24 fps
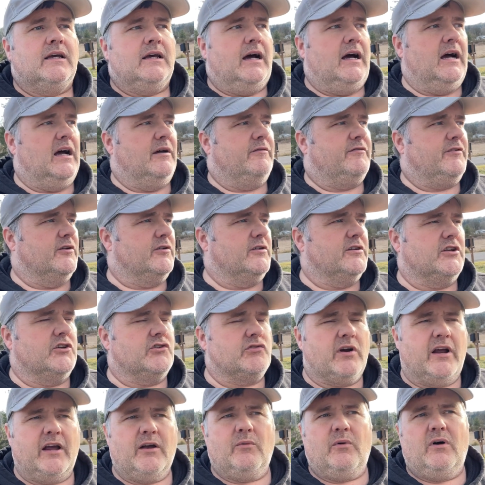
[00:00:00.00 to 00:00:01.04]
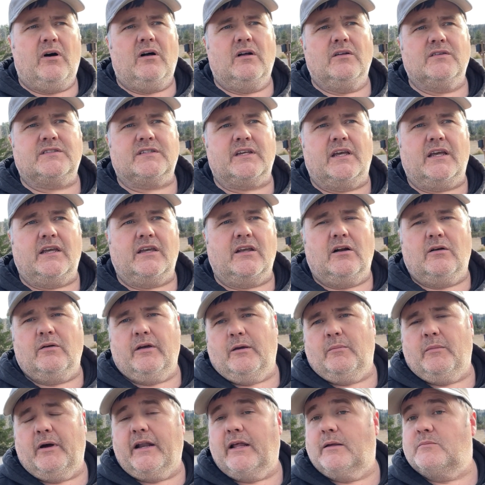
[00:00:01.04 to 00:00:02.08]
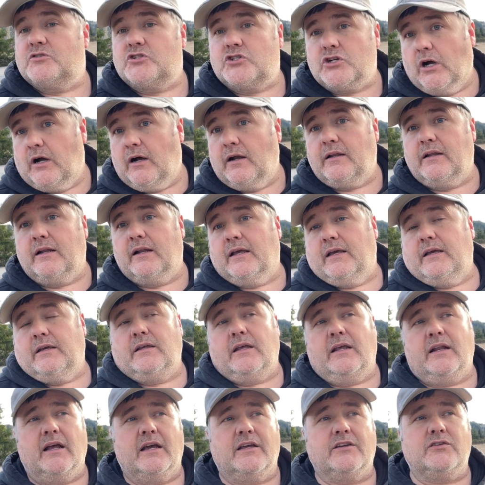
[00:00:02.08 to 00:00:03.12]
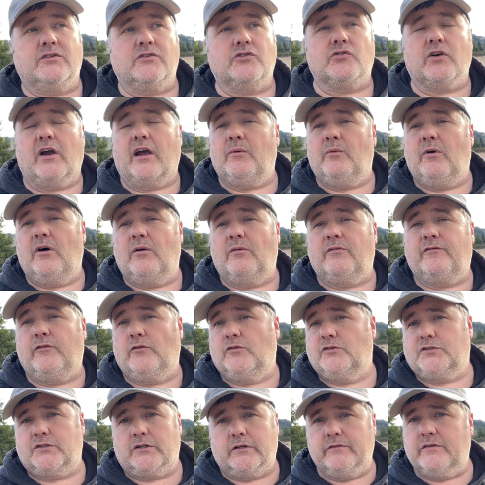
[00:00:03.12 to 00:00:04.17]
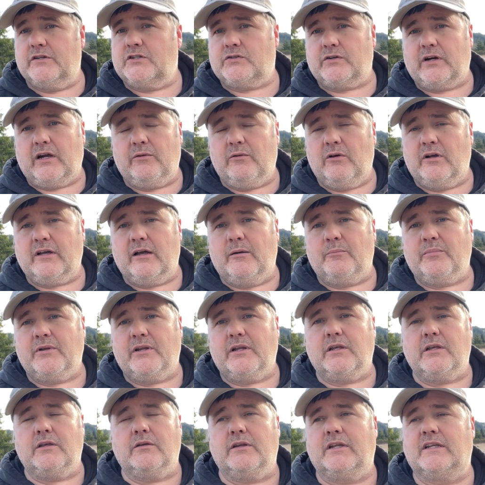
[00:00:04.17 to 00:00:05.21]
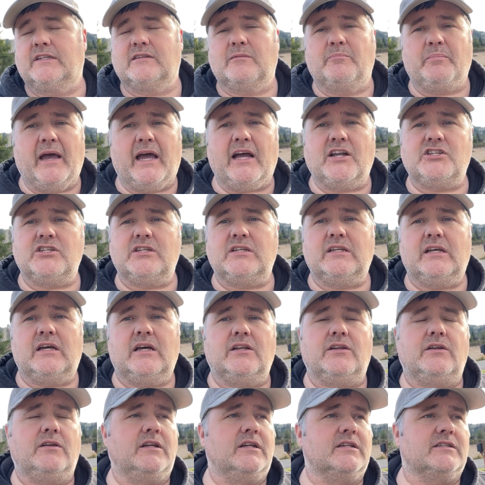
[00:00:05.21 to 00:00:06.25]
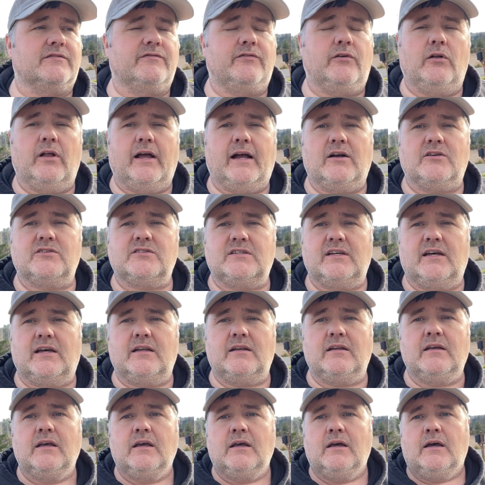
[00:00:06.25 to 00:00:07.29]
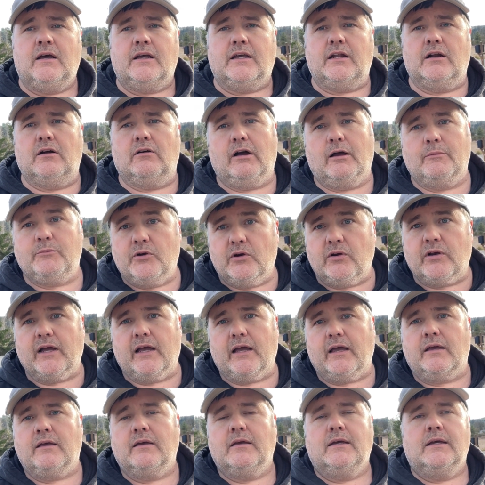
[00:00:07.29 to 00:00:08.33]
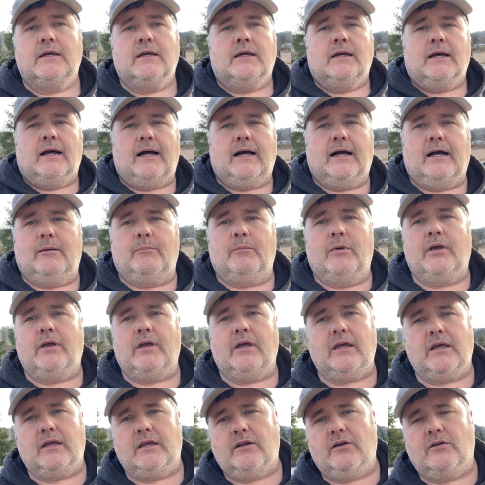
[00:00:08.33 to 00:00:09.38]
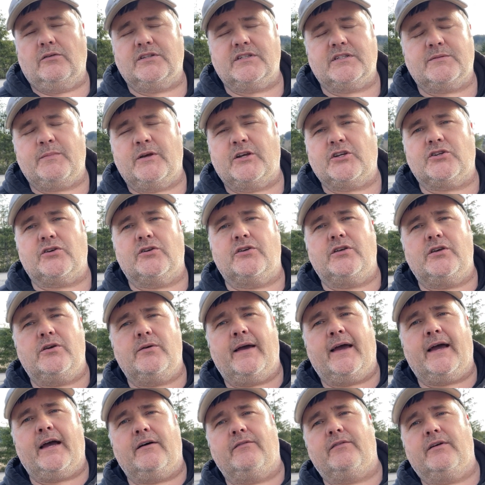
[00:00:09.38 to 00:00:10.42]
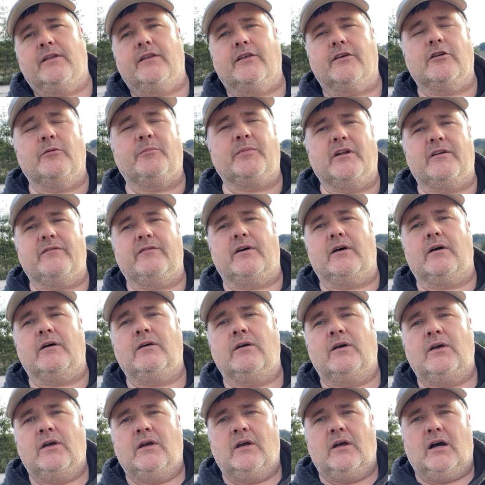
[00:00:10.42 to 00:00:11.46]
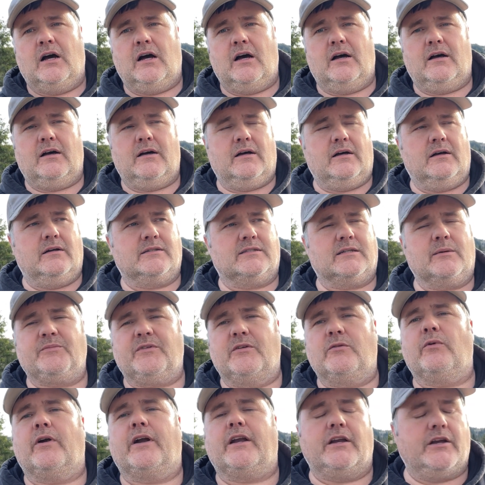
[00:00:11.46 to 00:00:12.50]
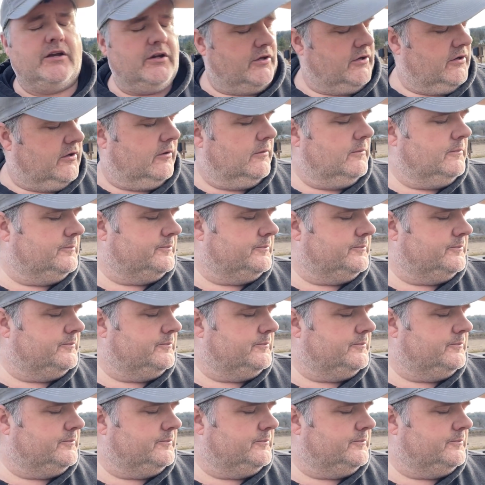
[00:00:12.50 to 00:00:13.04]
If you're into drywall, say, you know, hey, my name's John and I do drywall, full service drywall company. You need some patching done, you need some full house done, you know, I'm your guy. You know, just make sure you have a little bit of something ready to go.